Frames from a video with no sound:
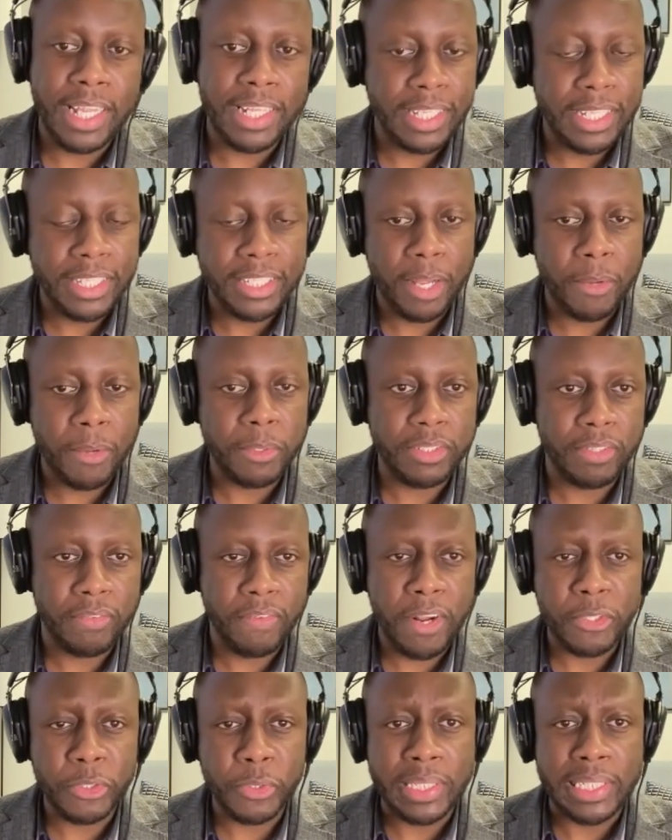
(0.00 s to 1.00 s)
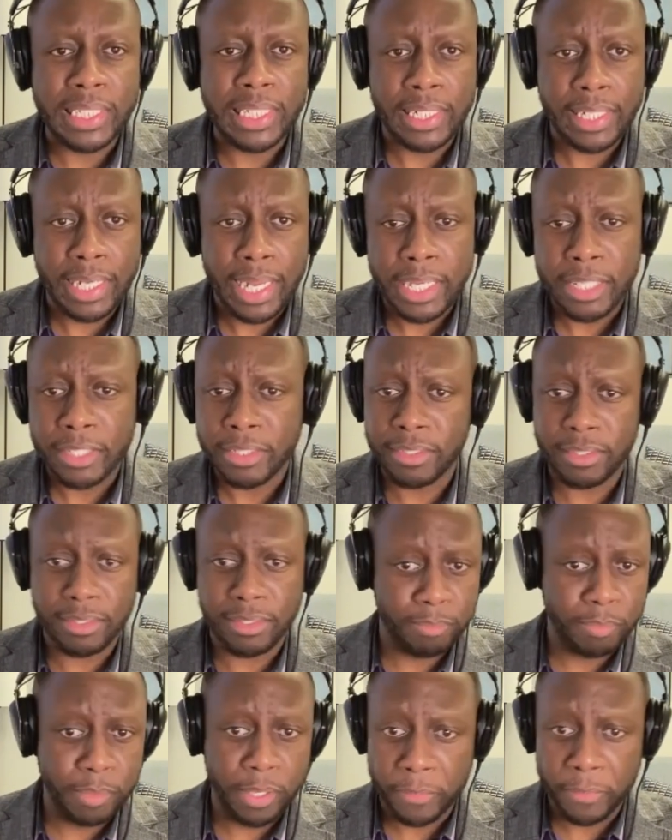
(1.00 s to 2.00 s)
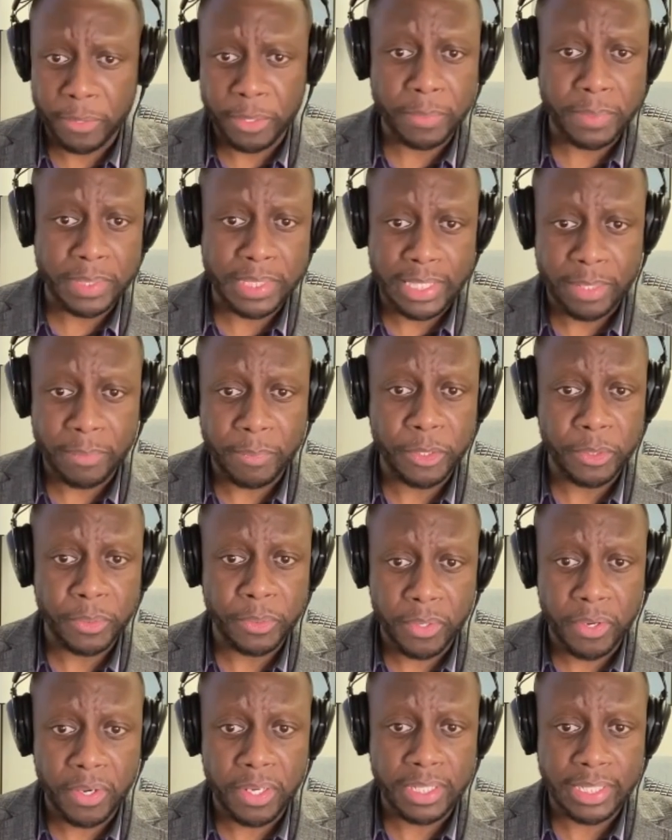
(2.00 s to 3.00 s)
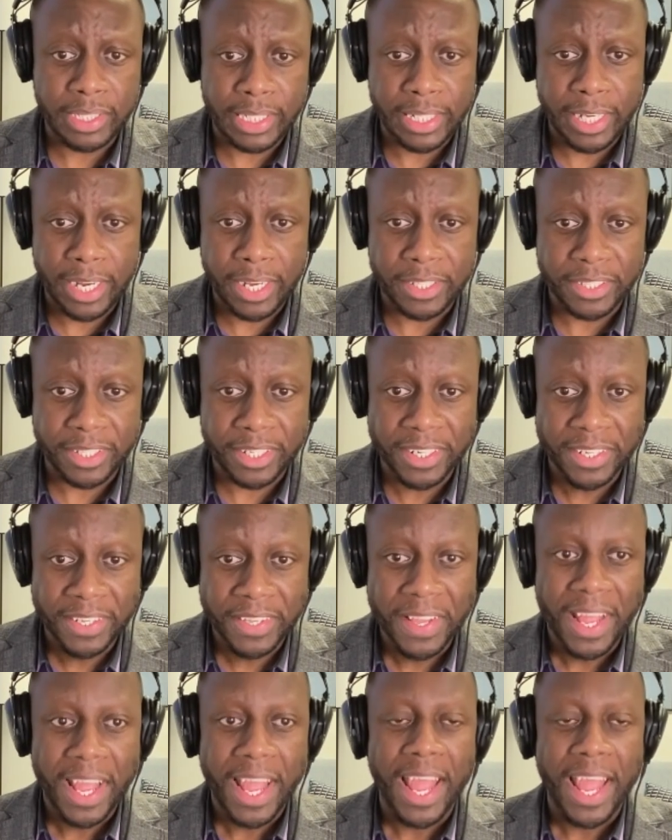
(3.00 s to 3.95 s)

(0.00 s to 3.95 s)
I think that was around your teenage period, wasn't it, when you were quite a teenager?